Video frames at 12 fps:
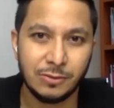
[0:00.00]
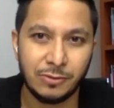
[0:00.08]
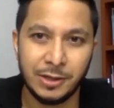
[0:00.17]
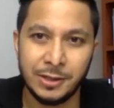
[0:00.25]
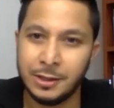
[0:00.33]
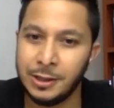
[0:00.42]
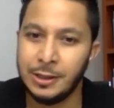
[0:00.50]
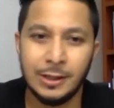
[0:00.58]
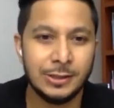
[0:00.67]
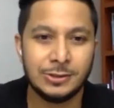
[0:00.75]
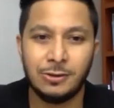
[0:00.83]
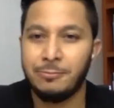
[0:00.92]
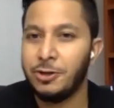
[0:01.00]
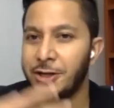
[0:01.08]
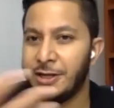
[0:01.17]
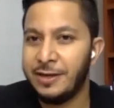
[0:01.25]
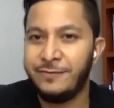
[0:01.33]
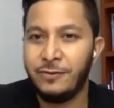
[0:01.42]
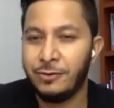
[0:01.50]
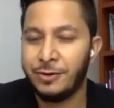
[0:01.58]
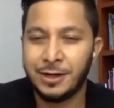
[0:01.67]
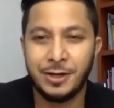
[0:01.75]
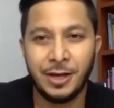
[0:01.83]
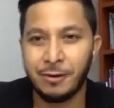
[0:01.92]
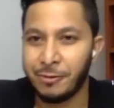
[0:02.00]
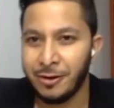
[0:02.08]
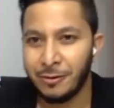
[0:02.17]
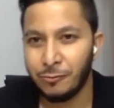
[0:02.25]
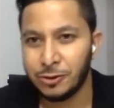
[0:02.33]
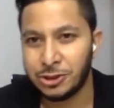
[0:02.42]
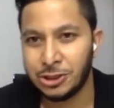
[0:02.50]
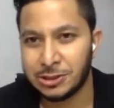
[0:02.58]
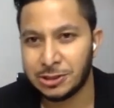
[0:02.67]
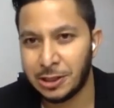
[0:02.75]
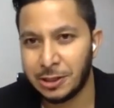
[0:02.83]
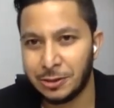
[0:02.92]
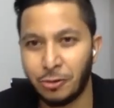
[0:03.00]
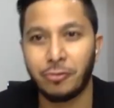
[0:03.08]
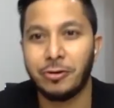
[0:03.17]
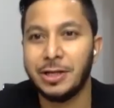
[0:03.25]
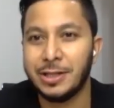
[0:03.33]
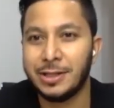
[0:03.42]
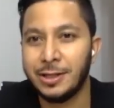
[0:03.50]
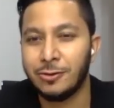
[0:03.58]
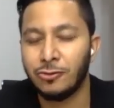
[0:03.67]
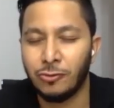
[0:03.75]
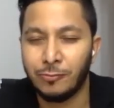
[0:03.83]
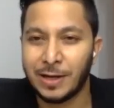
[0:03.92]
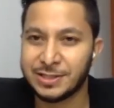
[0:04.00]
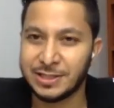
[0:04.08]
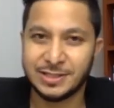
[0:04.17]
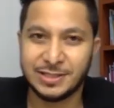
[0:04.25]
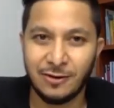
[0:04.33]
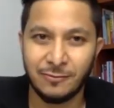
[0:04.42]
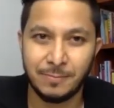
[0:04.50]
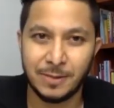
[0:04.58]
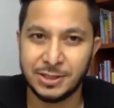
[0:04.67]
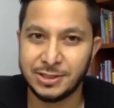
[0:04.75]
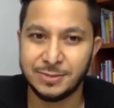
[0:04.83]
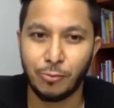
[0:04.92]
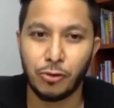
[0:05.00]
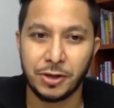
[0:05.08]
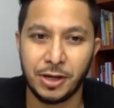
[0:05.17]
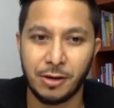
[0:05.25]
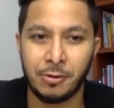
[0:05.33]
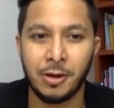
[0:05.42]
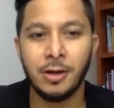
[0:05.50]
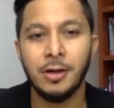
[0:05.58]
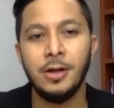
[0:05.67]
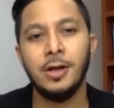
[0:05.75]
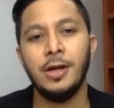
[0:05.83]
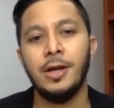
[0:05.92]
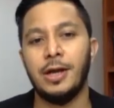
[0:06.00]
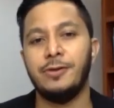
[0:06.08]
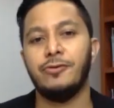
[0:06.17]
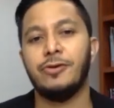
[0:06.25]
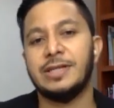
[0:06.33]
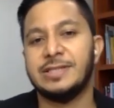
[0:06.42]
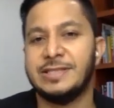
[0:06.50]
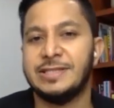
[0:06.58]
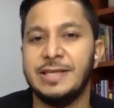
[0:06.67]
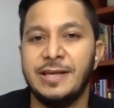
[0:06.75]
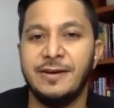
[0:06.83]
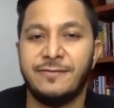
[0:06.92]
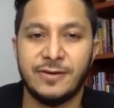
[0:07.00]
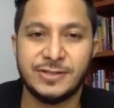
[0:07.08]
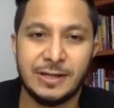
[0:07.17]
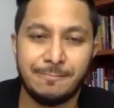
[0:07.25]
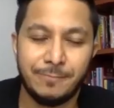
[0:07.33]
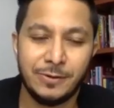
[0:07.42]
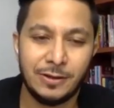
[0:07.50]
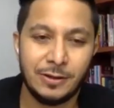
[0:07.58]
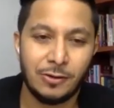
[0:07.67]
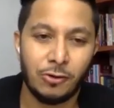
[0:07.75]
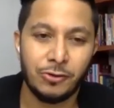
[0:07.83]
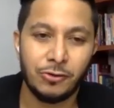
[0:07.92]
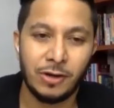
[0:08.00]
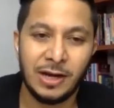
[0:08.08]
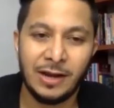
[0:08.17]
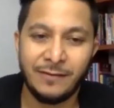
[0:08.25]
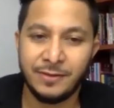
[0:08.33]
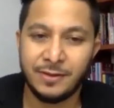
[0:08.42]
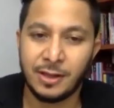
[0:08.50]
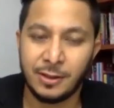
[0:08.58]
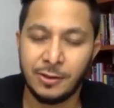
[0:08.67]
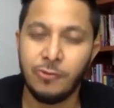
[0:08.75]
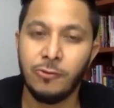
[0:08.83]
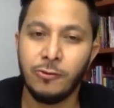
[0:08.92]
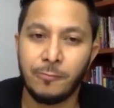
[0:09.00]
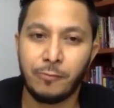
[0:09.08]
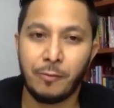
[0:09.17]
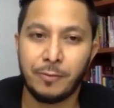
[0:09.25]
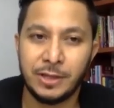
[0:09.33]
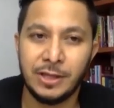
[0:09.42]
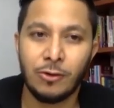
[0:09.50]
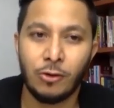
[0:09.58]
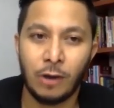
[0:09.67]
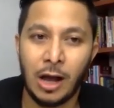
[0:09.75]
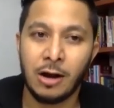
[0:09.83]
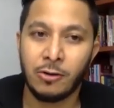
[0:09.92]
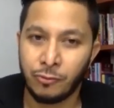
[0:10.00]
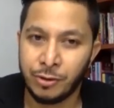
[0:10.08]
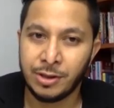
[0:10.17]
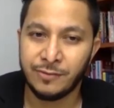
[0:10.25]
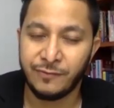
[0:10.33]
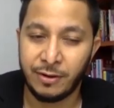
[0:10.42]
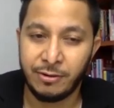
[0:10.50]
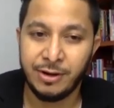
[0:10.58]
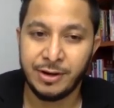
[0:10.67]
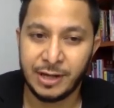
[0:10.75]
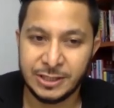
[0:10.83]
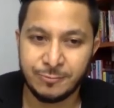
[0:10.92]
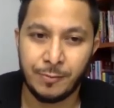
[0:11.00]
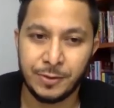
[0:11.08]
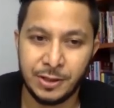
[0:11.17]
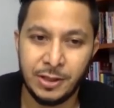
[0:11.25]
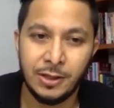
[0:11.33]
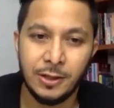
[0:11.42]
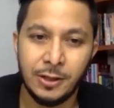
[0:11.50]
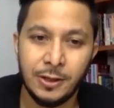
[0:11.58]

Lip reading: right? So I'm going to give you another area which is not related to Bangsa South, but this is Bon Kiara. And you can see here, for example, on your left, it is new property called Arcoris, very nice property.